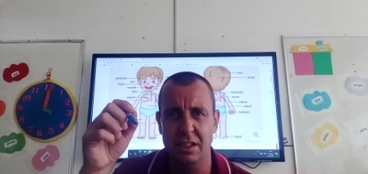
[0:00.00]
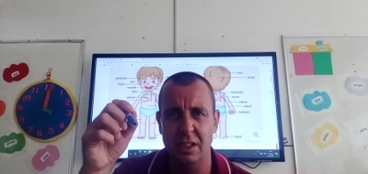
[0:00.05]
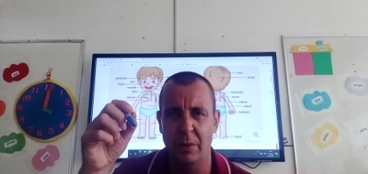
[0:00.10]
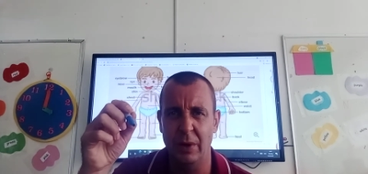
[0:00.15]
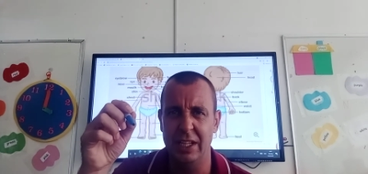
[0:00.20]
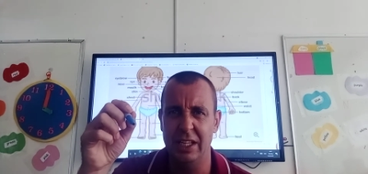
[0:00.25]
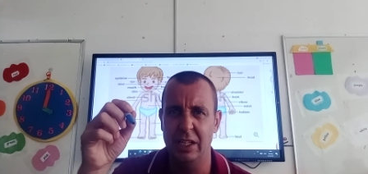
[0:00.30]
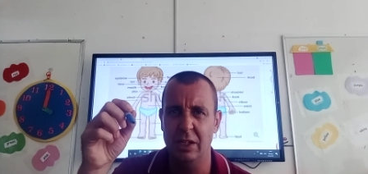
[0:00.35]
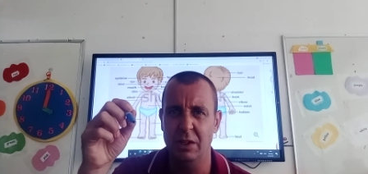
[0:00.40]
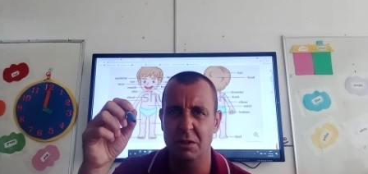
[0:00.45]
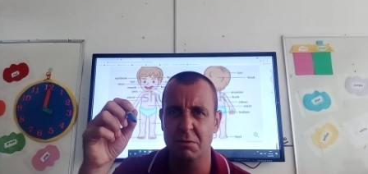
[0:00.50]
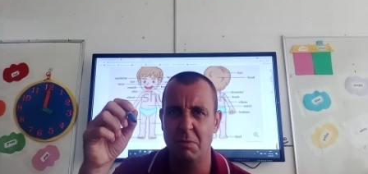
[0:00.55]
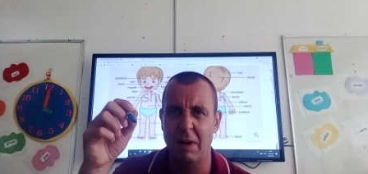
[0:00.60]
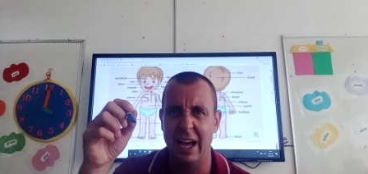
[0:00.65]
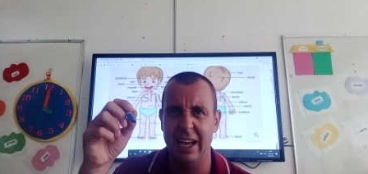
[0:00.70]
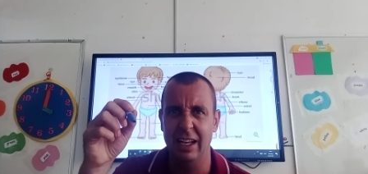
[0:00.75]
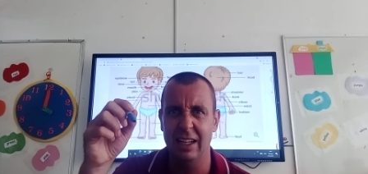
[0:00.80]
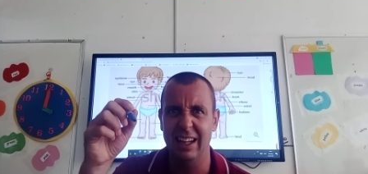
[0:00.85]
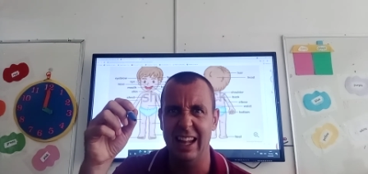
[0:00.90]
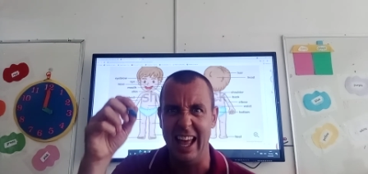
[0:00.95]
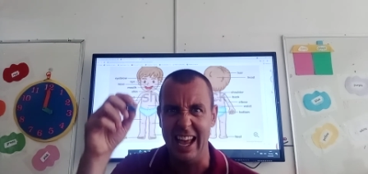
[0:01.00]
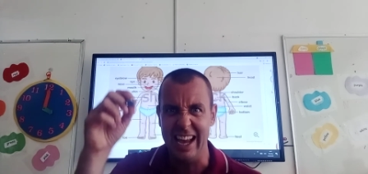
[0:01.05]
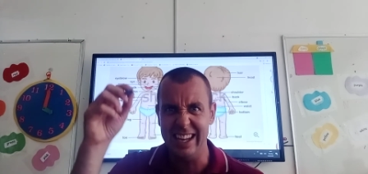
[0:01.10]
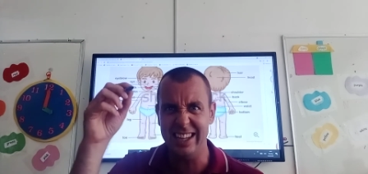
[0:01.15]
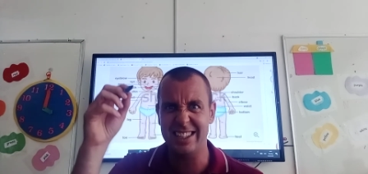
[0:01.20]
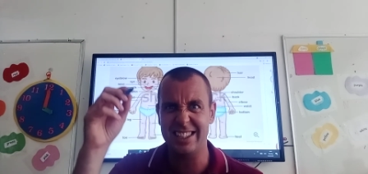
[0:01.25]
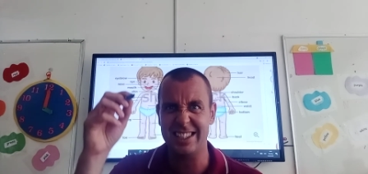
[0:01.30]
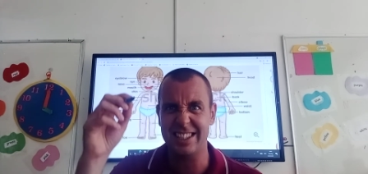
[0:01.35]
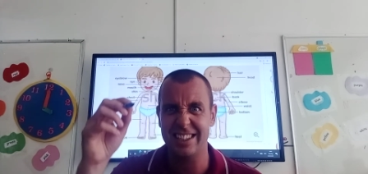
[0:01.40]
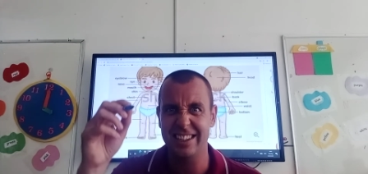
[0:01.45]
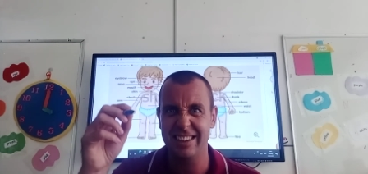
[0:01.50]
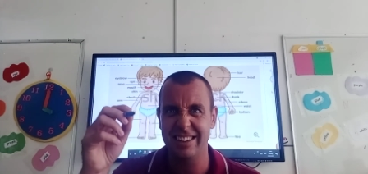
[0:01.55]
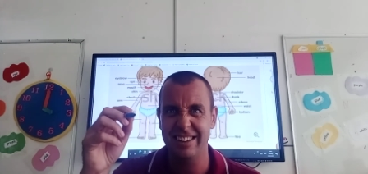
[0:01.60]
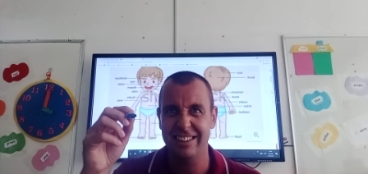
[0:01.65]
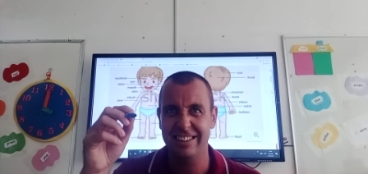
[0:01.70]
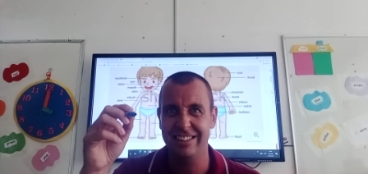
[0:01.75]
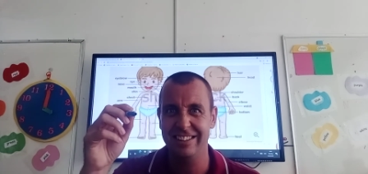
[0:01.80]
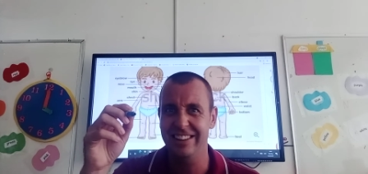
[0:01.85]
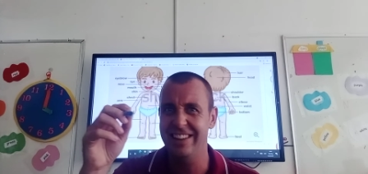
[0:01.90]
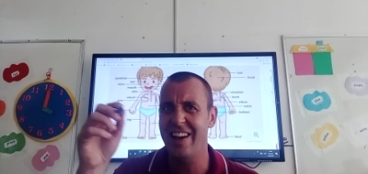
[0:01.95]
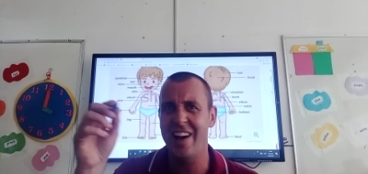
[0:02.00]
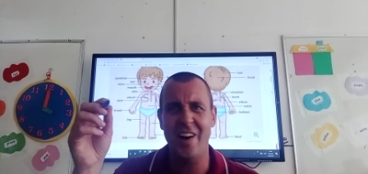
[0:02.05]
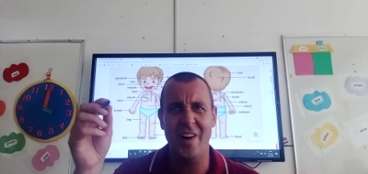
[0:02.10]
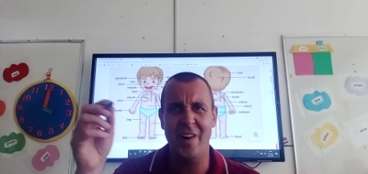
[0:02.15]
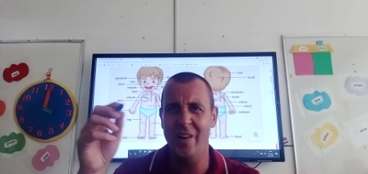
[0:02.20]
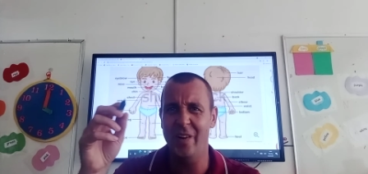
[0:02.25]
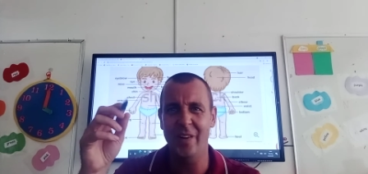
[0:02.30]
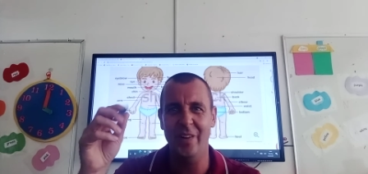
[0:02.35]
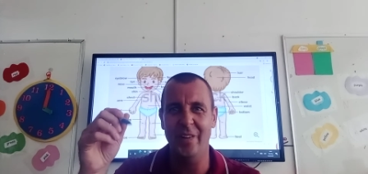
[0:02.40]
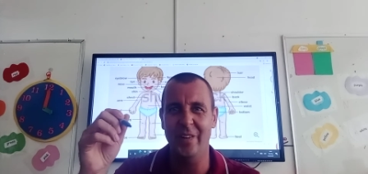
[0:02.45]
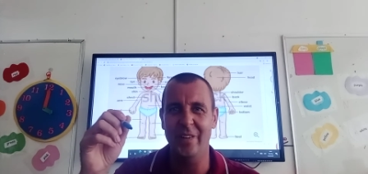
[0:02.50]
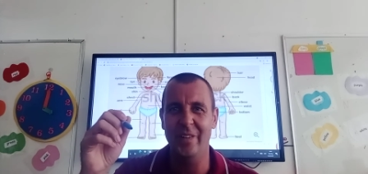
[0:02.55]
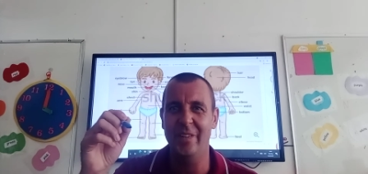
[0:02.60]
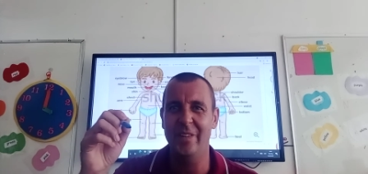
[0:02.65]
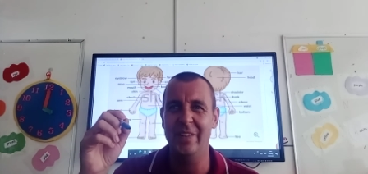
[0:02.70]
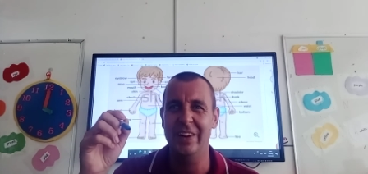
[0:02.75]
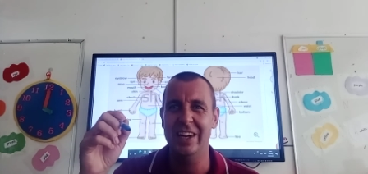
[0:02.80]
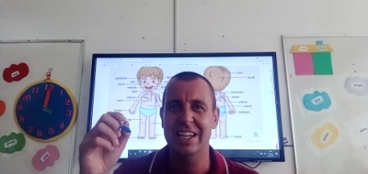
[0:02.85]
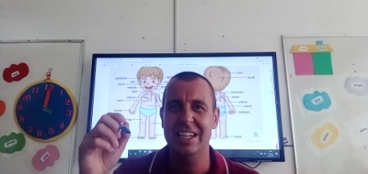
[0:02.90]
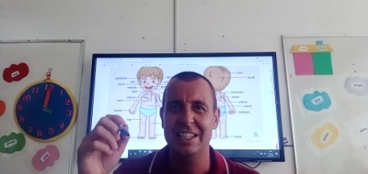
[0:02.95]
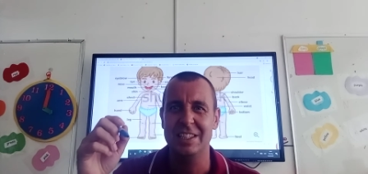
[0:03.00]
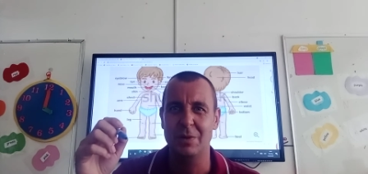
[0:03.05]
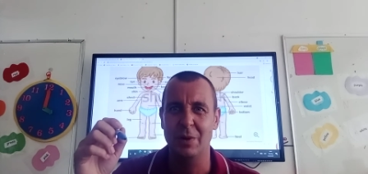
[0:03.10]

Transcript: Do I use my legs? No!